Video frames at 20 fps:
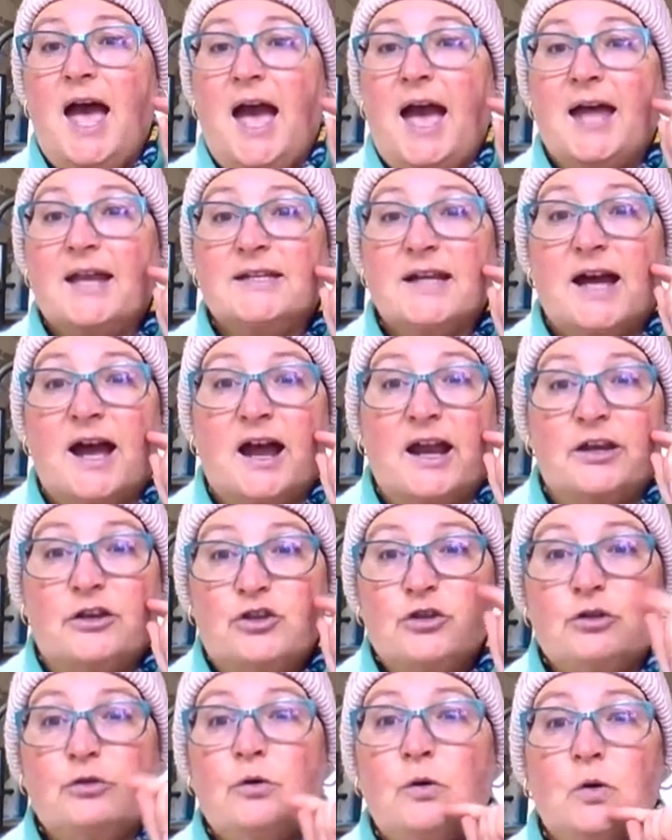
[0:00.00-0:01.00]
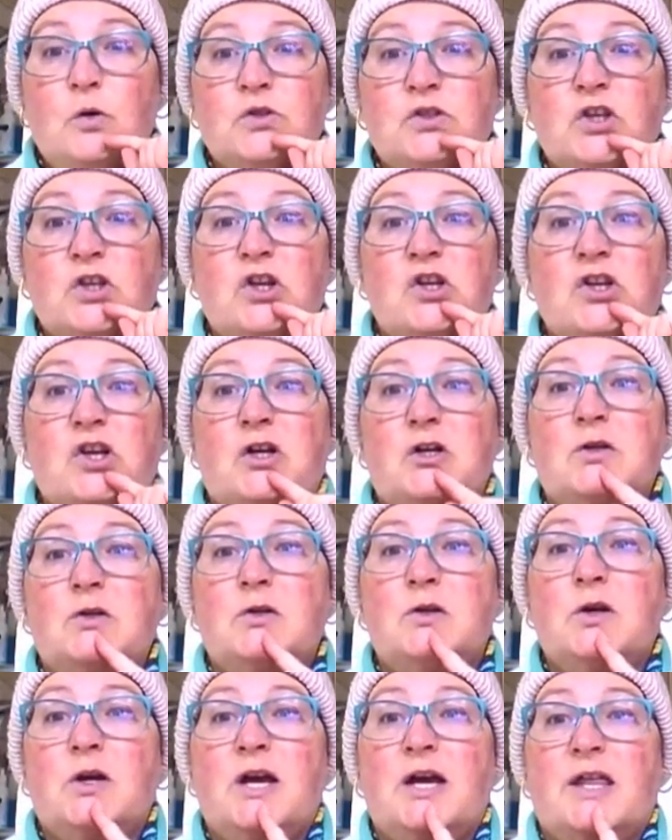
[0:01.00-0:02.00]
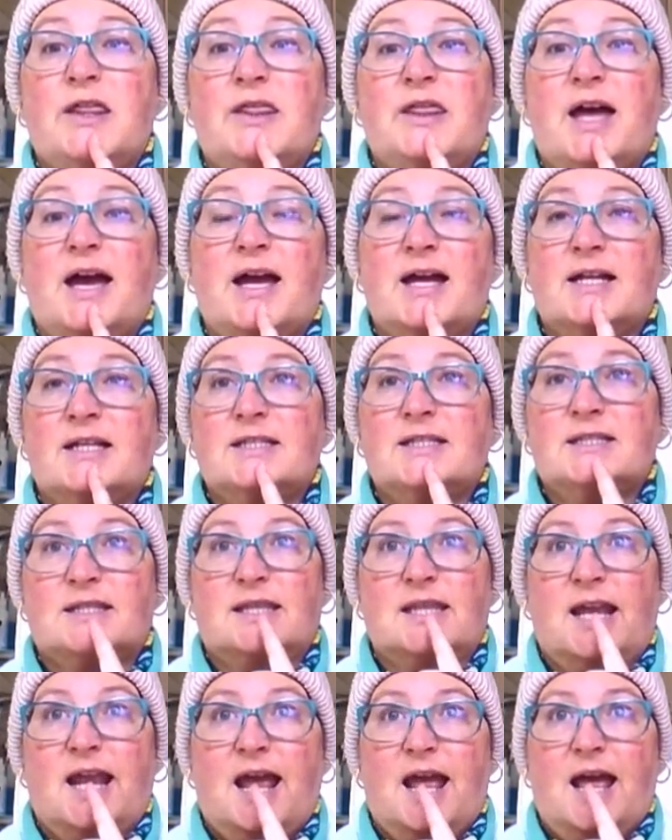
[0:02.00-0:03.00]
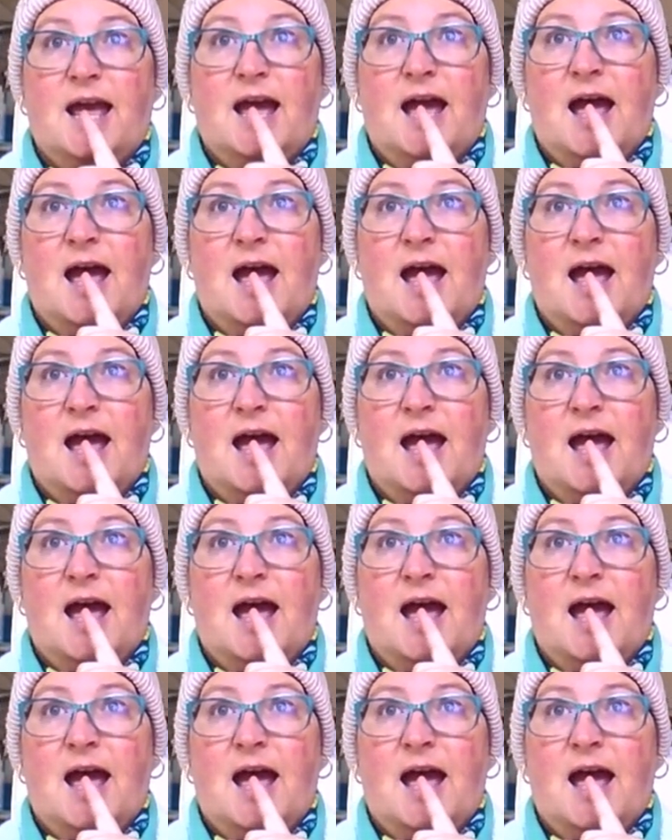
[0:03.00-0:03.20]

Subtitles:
And I do also know that the